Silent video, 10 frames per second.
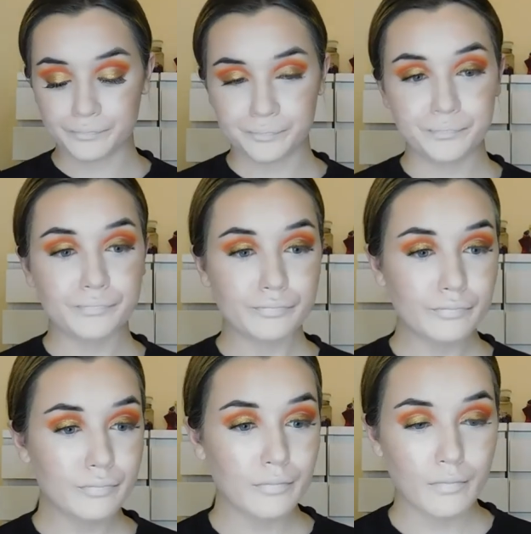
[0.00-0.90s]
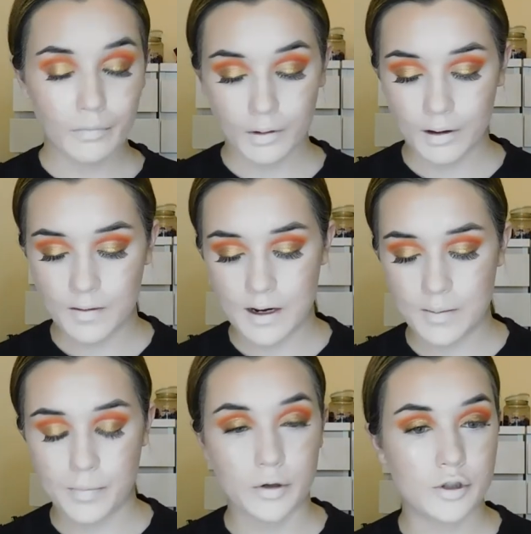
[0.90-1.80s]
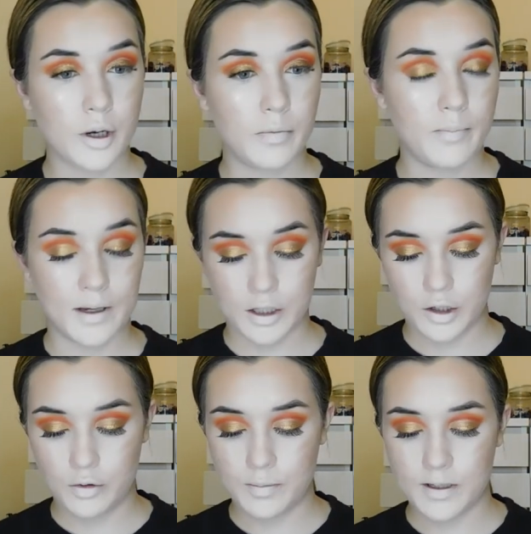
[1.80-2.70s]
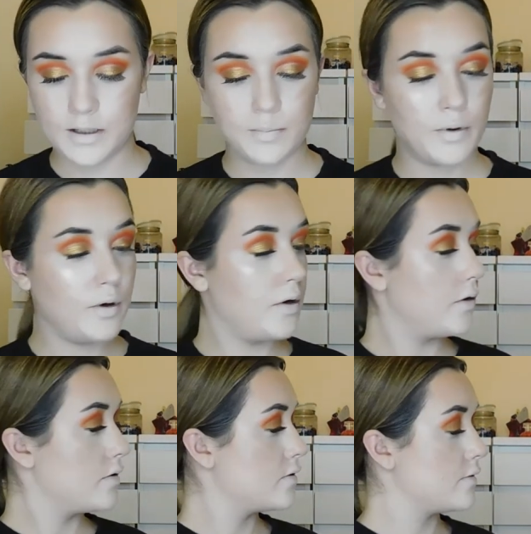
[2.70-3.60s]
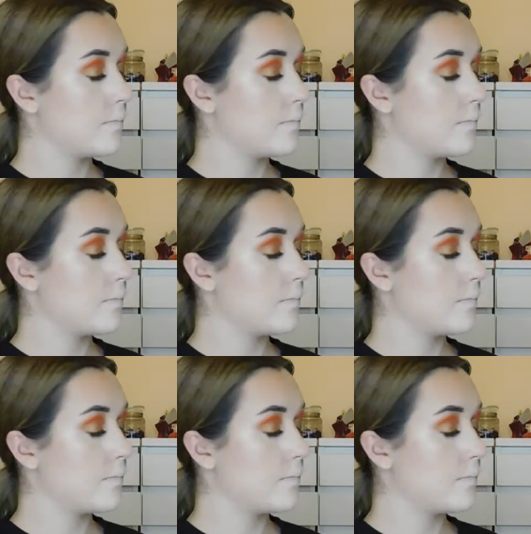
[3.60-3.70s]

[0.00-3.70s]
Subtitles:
And then on top of my Cupid's bow.